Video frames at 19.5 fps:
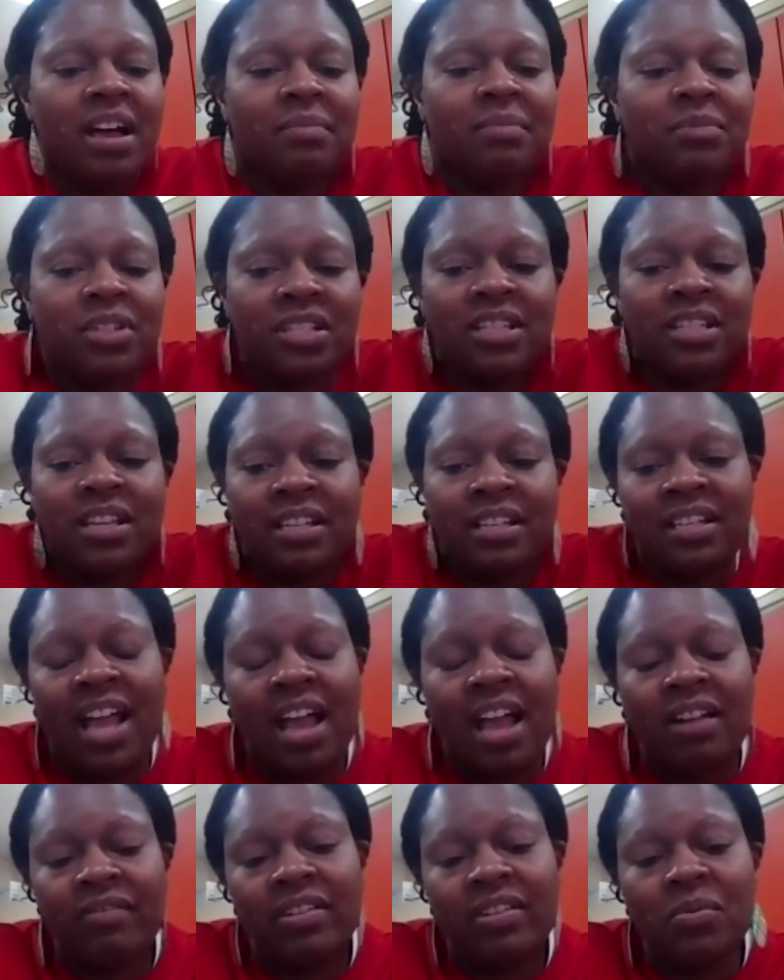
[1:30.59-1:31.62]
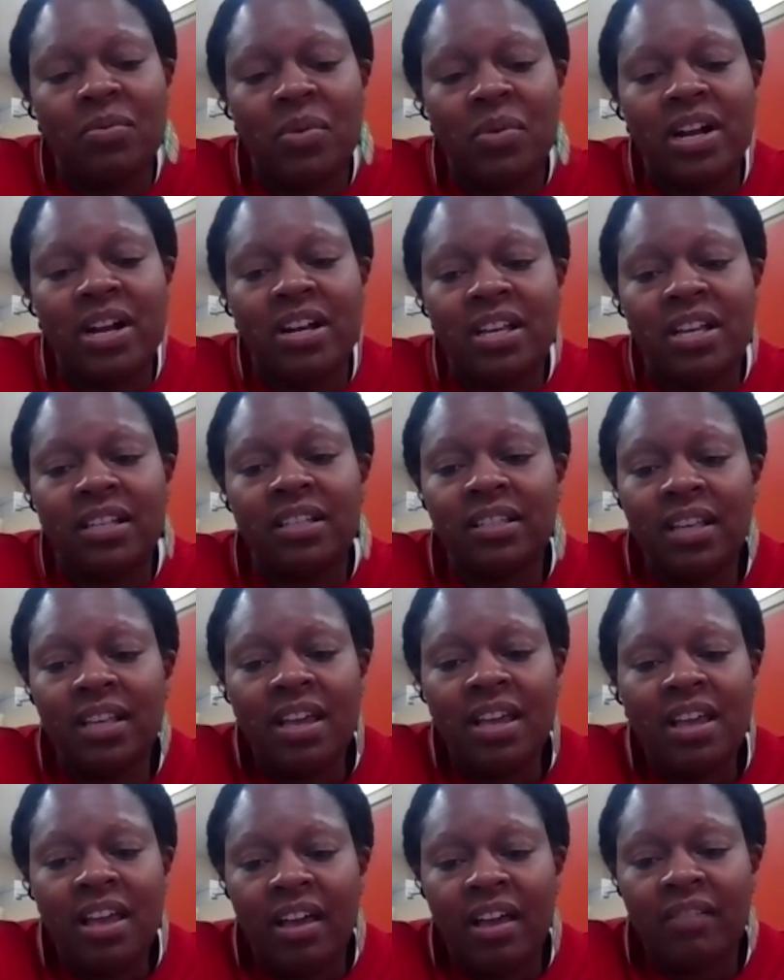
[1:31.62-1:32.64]
just as kind of an awareness
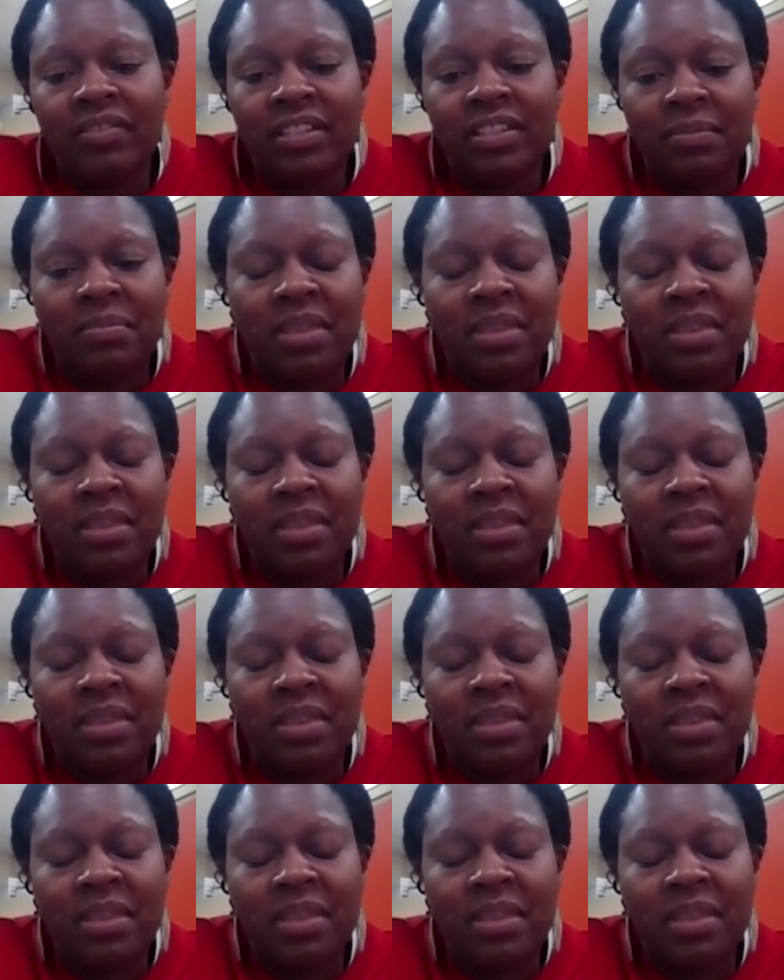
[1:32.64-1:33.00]
of some